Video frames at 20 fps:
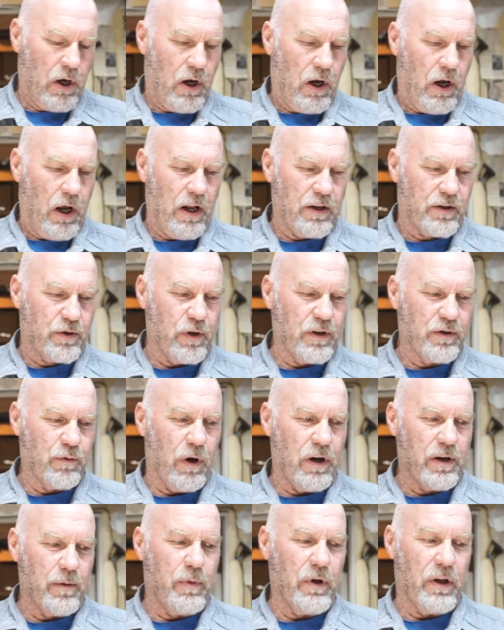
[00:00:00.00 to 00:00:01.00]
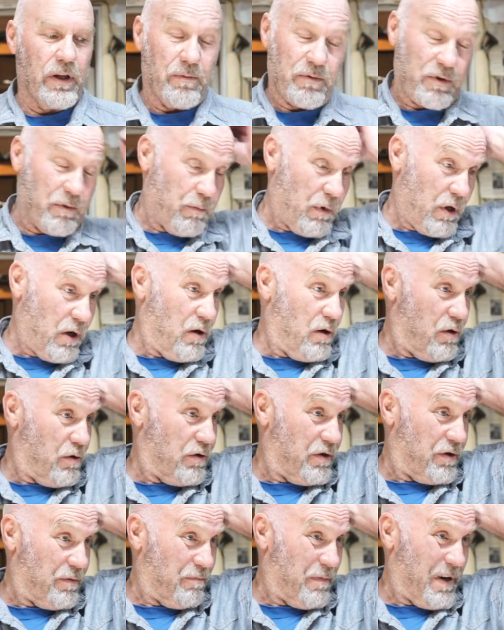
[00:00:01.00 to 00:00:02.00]
And so he's wanting to build up some
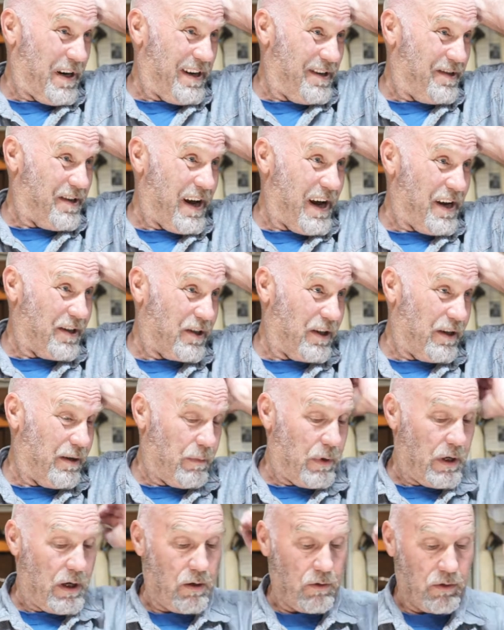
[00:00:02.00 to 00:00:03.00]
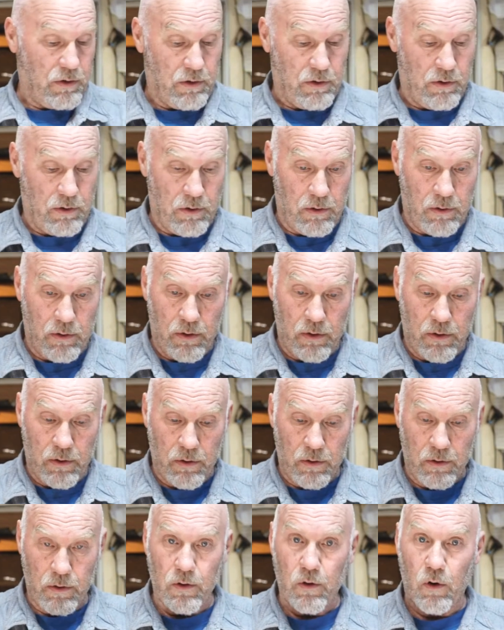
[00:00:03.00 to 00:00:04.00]
loads, and he's asking about
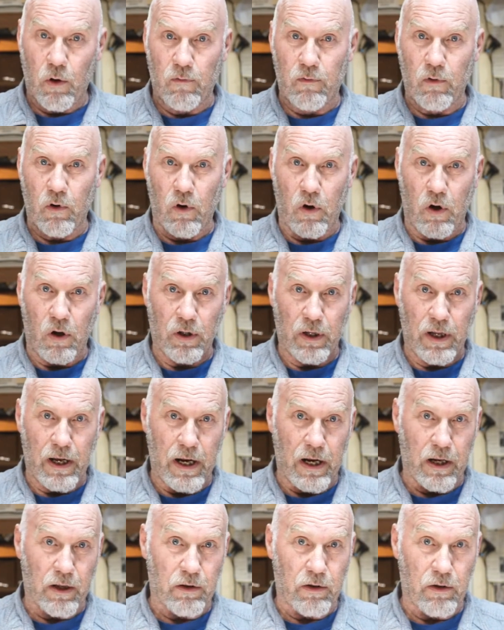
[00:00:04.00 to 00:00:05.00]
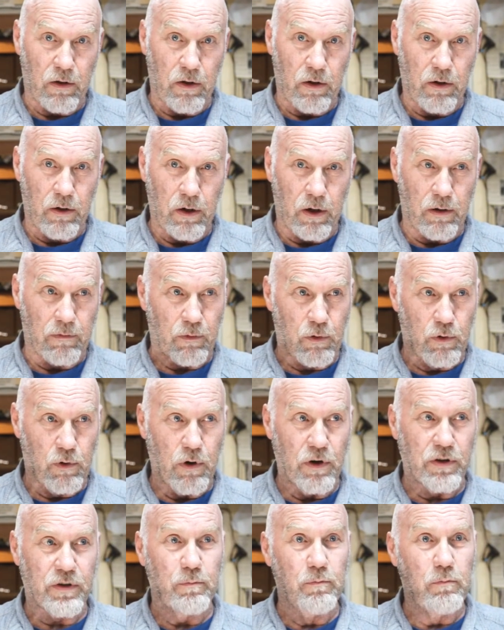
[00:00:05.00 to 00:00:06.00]
overall length. And of
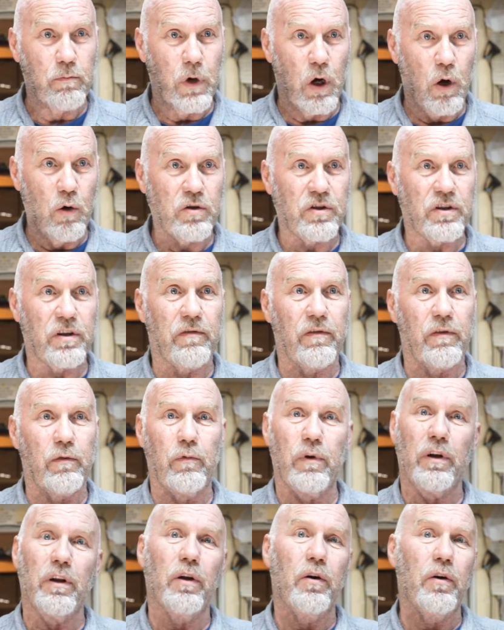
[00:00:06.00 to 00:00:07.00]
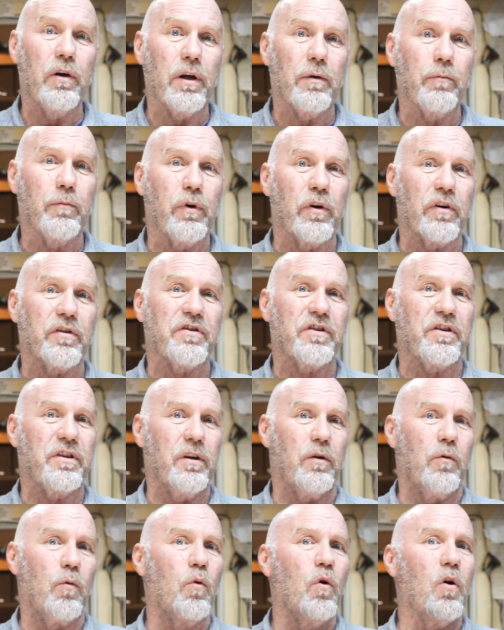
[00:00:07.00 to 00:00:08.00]
course, most of the reloading books
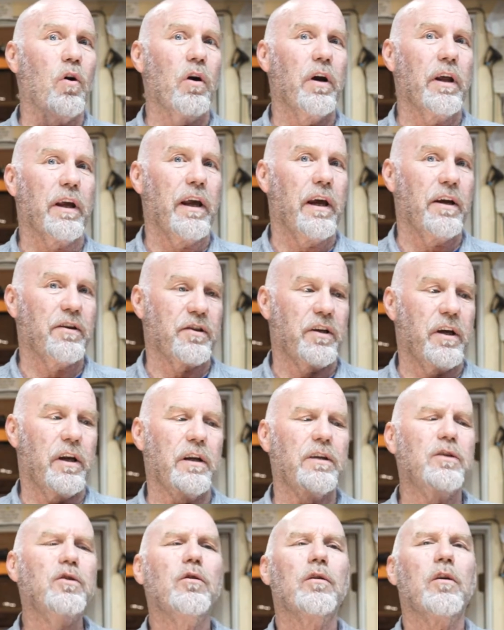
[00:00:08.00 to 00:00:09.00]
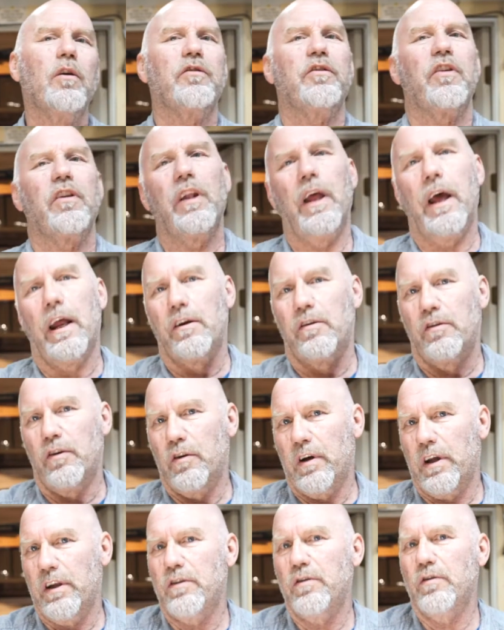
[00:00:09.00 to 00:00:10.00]
still warn against getting too close to the lens. Don't
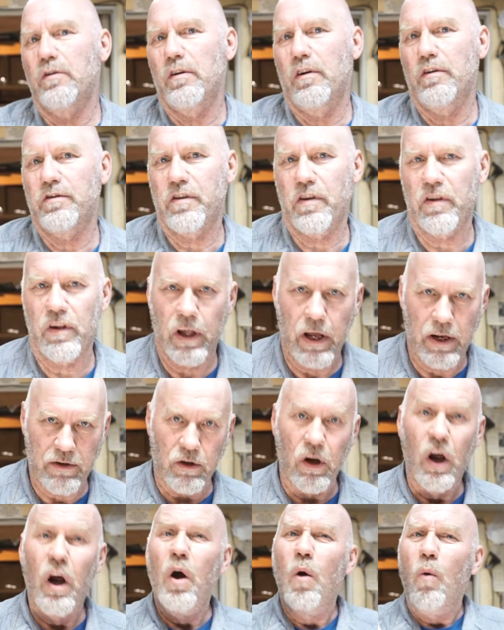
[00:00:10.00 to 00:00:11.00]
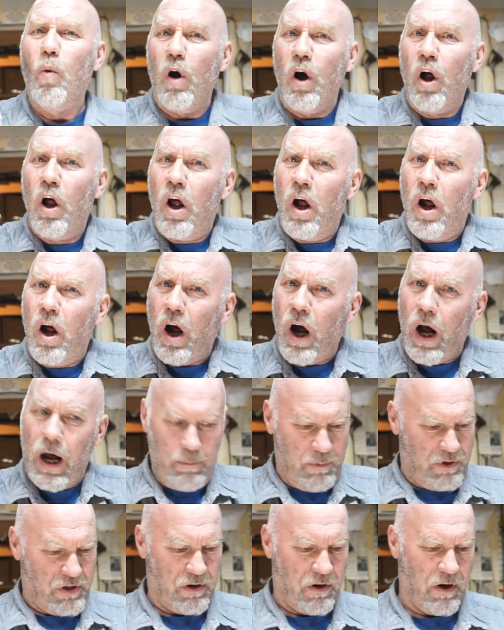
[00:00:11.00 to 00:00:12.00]
get too close to the lens. Well, I'm
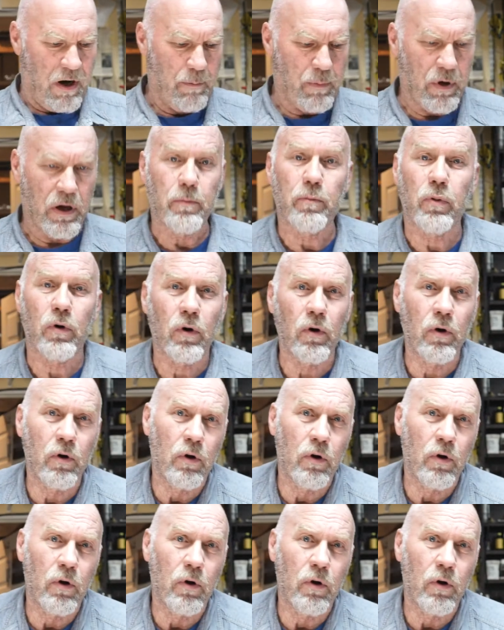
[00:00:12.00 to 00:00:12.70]
sorry, people,